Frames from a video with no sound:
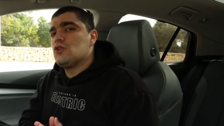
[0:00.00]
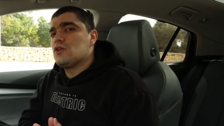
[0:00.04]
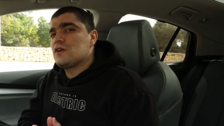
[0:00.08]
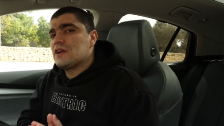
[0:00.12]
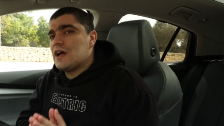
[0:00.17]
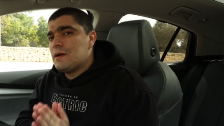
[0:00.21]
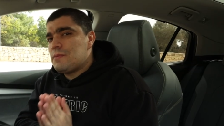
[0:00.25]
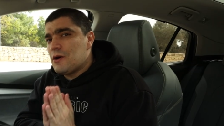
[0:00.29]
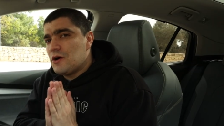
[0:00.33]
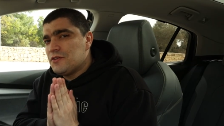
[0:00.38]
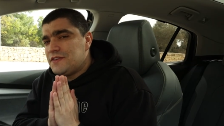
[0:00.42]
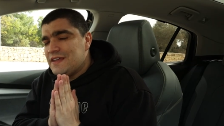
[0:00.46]
talk
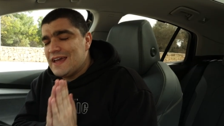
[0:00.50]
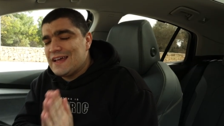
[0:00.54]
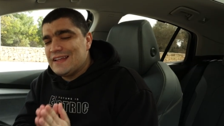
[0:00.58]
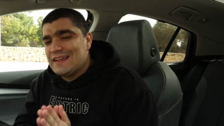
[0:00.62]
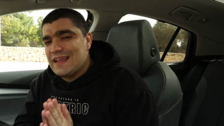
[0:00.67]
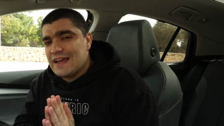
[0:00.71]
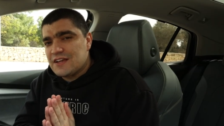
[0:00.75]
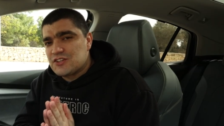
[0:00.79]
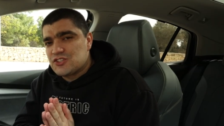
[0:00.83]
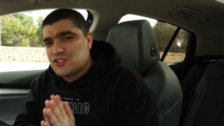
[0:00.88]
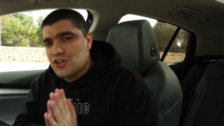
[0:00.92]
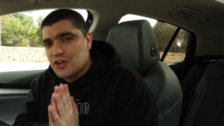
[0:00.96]
about the
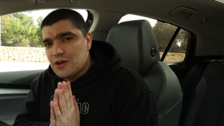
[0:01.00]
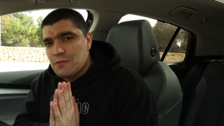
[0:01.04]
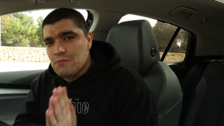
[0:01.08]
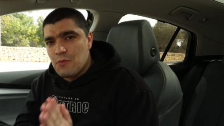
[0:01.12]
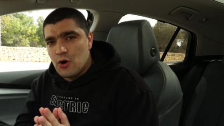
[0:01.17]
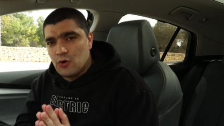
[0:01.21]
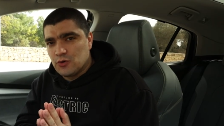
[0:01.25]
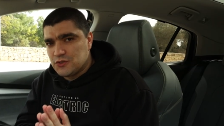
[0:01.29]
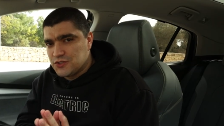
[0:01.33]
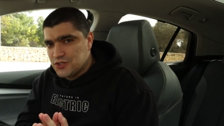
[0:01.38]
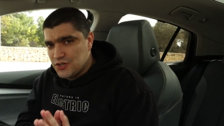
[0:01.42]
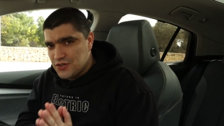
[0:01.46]
electric
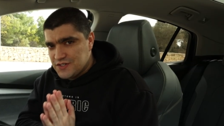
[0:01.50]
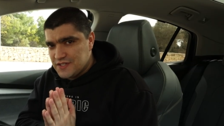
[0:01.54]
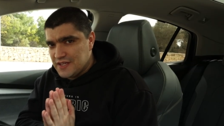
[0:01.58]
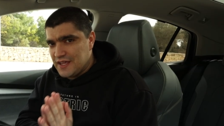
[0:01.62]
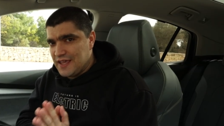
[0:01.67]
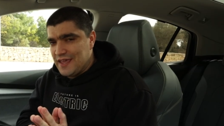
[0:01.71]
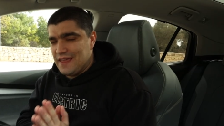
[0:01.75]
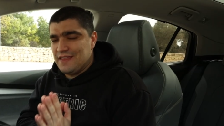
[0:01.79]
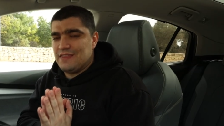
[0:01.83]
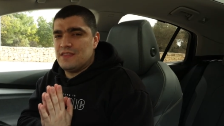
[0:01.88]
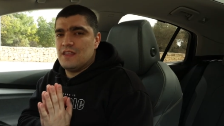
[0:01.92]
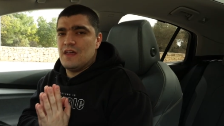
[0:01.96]
motors
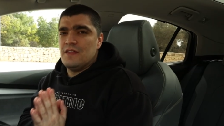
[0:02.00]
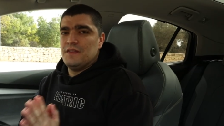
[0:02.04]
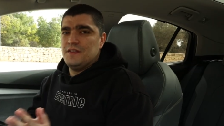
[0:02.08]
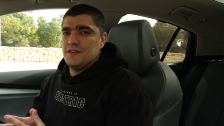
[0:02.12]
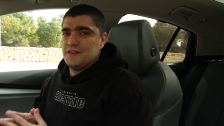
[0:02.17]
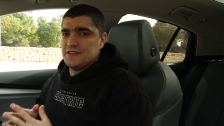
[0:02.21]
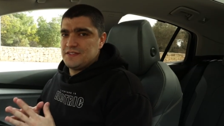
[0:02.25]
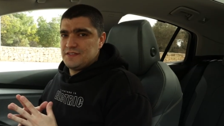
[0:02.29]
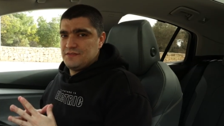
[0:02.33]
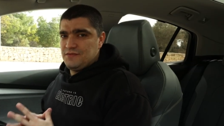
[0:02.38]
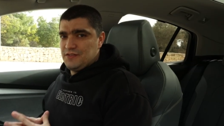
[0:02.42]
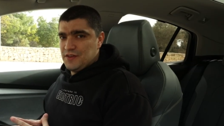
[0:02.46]
in
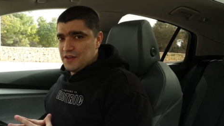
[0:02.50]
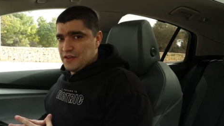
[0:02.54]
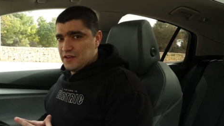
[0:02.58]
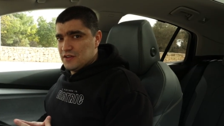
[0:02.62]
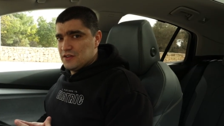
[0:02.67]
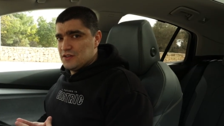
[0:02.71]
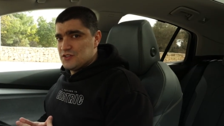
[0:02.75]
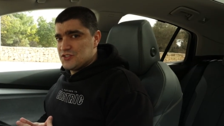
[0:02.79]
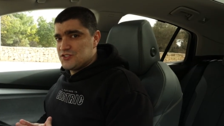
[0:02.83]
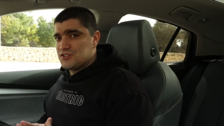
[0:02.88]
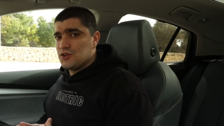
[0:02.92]
this vehicle.